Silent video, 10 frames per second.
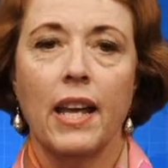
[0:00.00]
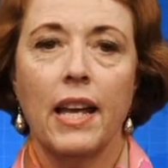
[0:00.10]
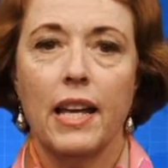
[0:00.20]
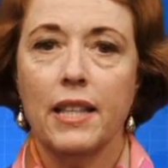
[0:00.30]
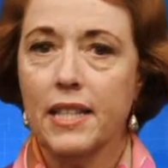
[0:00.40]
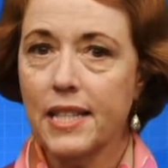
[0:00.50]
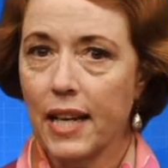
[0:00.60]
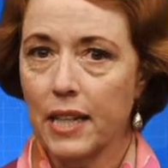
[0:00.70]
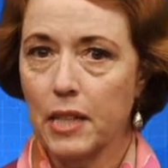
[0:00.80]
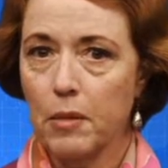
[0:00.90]
In the
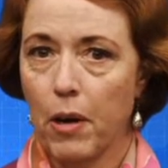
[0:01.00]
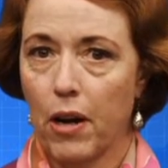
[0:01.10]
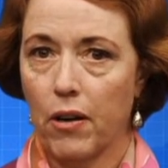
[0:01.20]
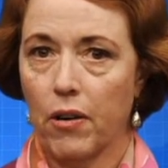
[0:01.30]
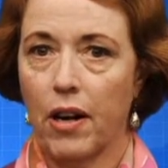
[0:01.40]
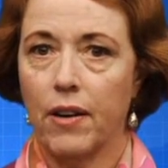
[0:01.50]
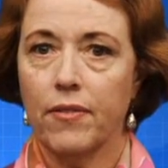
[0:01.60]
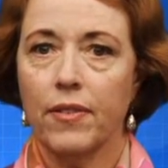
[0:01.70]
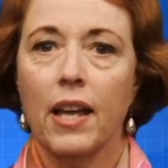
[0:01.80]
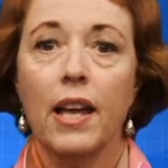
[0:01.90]
second
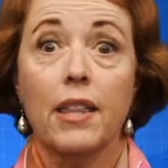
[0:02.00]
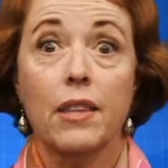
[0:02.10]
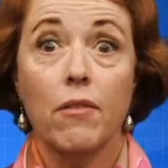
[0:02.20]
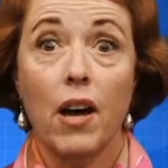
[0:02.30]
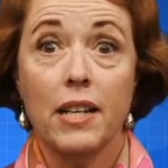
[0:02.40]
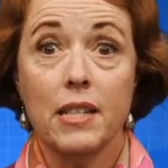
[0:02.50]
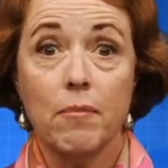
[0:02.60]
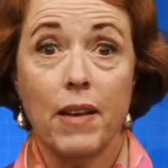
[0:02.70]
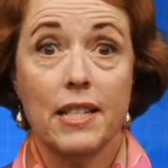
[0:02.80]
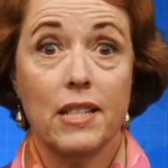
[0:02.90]
paragraph, the writer
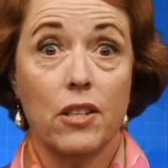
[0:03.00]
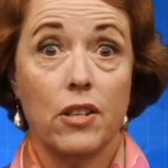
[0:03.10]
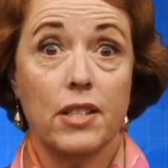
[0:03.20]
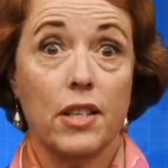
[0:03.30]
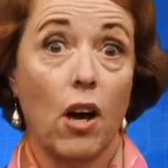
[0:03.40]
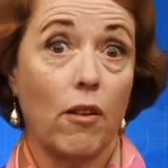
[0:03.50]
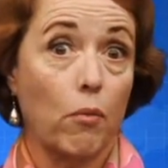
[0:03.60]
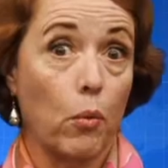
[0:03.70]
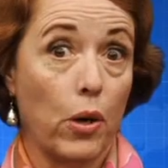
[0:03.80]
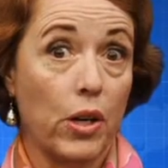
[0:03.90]
makes use of
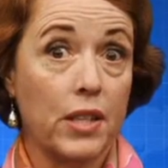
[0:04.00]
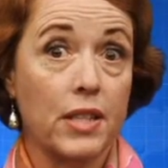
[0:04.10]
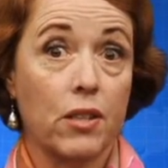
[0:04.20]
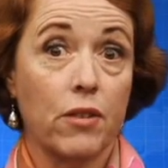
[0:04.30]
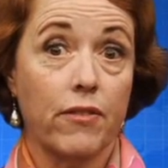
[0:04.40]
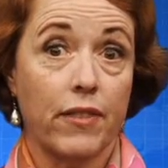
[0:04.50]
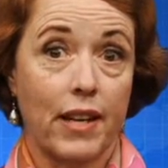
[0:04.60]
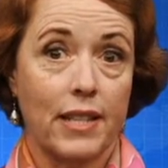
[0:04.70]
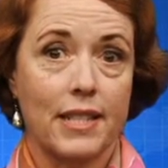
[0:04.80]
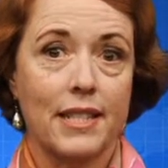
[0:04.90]
words or
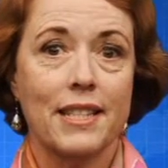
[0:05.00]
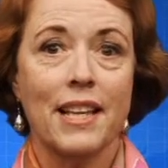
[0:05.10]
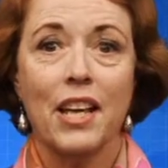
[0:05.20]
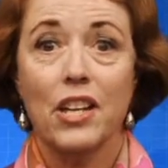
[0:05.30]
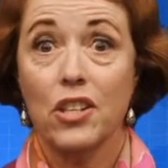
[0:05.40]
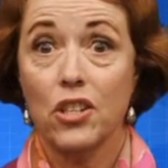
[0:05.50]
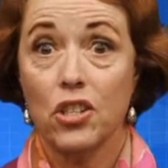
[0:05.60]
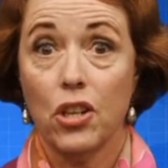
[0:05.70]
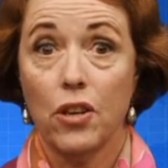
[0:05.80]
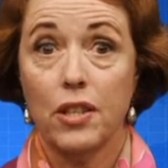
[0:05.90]
phrases to
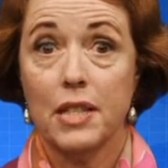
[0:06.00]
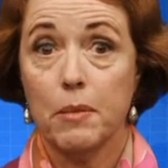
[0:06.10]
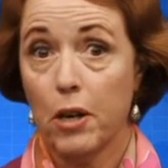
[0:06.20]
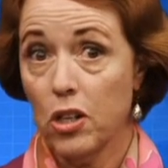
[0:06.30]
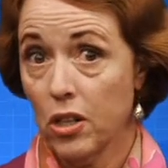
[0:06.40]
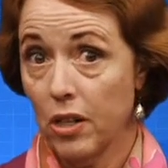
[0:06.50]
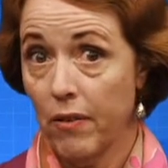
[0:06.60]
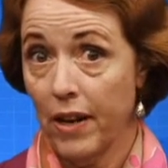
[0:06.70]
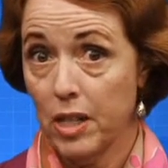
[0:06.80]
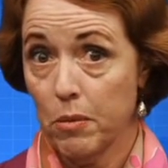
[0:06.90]
show the spatial
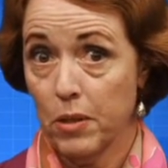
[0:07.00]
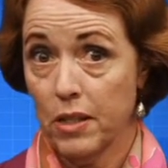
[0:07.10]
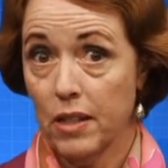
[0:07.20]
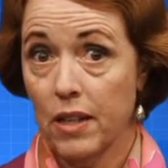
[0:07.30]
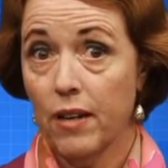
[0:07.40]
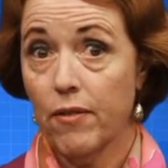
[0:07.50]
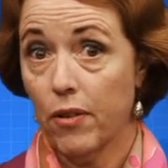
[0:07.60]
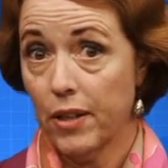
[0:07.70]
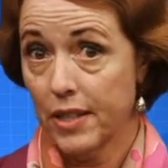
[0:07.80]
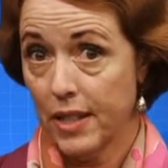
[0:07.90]
arrangement. For
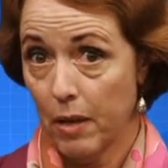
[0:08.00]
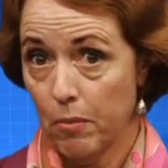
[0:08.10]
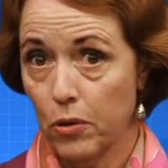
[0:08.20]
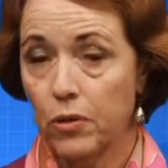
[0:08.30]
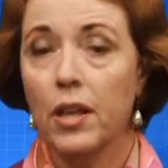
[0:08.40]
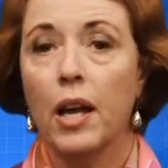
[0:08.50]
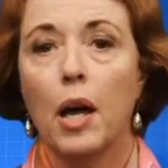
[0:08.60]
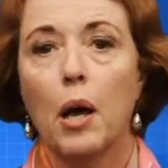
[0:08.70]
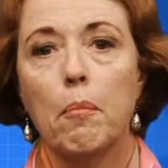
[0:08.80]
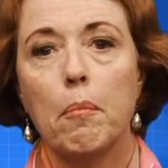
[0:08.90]
example,
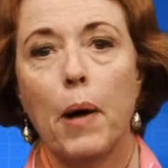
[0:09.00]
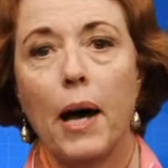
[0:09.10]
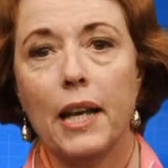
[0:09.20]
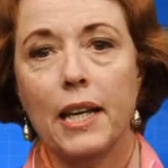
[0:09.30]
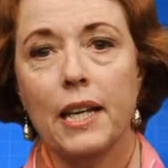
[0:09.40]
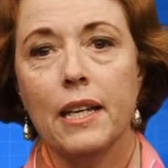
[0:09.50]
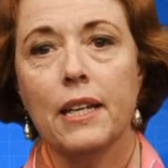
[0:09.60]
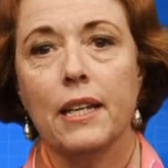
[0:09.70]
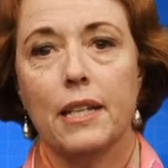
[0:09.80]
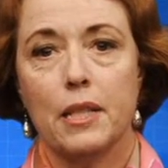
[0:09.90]
Bali
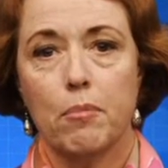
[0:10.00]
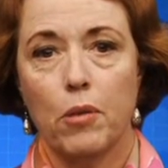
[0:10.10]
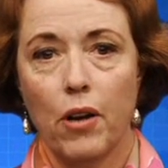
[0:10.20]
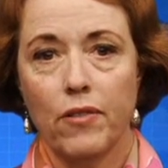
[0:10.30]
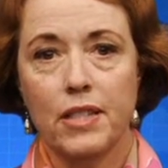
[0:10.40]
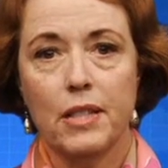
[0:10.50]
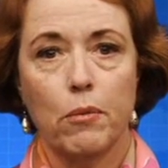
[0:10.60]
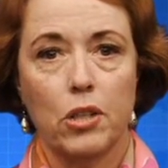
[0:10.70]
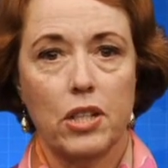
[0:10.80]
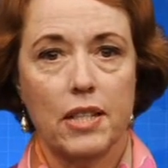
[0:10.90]
is a province
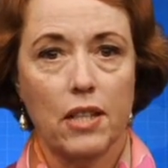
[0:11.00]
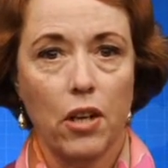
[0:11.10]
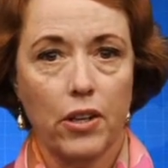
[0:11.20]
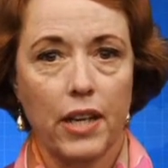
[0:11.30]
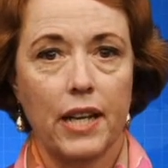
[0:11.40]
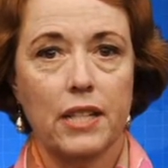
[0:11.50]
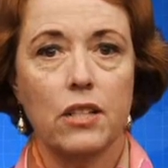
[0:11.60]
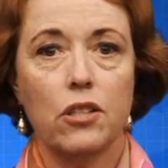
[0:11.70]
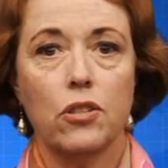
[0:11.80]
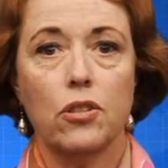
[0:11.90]
which is located
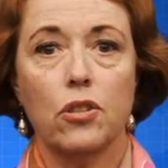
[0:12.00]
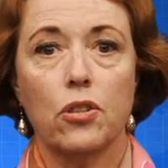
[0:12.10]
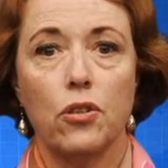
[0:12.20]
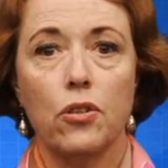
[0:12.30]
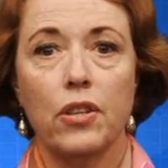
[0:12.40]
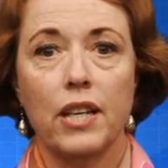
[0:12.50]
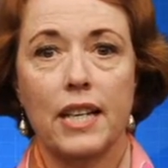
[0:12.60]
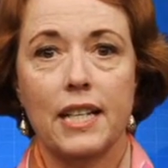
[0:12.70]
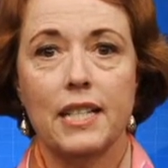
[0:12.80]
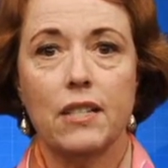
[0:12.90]
to the
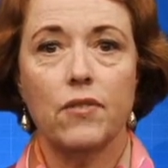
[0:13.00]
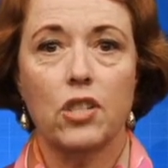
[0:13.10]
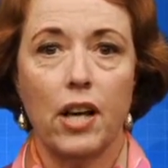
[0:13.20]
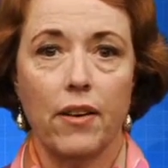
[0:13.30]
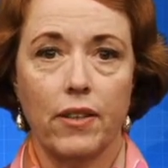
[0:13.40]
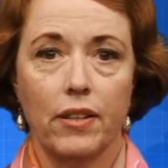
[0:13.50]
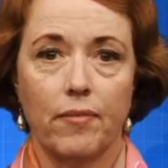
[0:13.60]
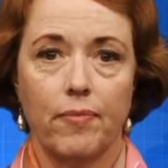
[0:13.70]
east of Java.